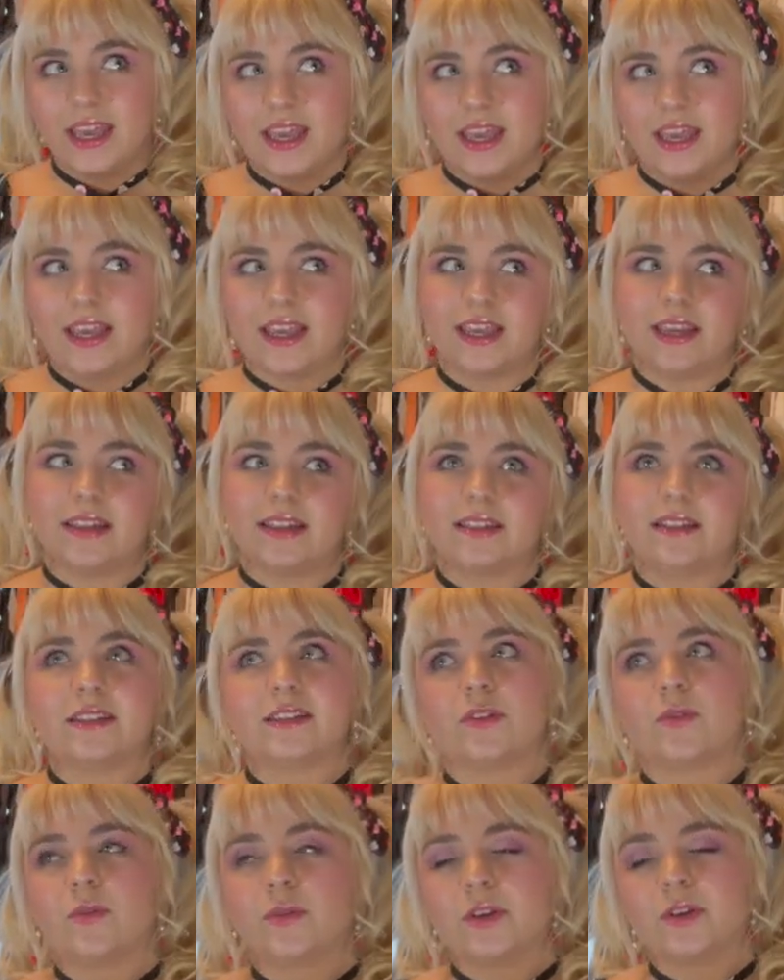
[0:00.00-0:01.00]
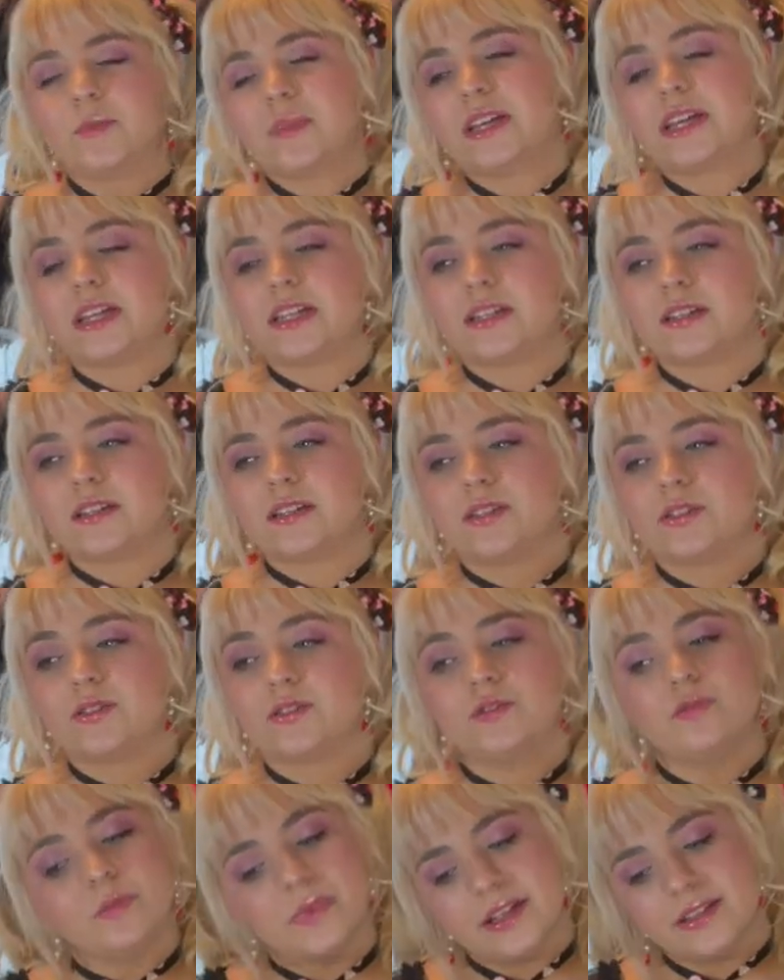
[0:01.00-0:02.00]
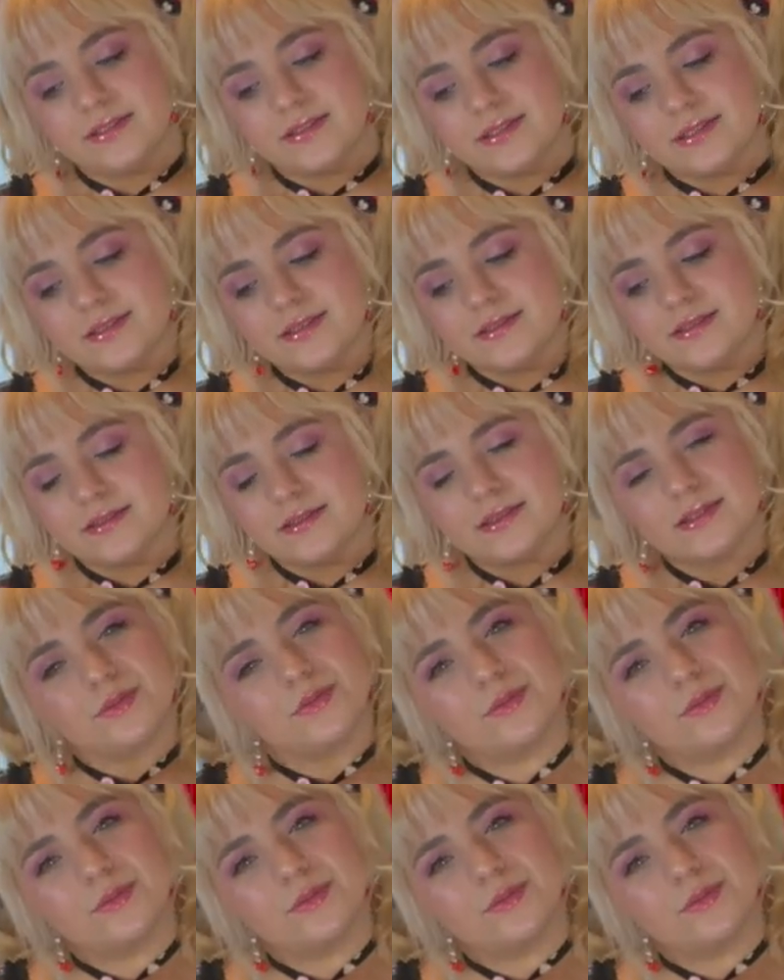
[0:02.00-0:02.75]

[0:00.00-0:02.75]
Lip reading: and it quoted me at 2 months to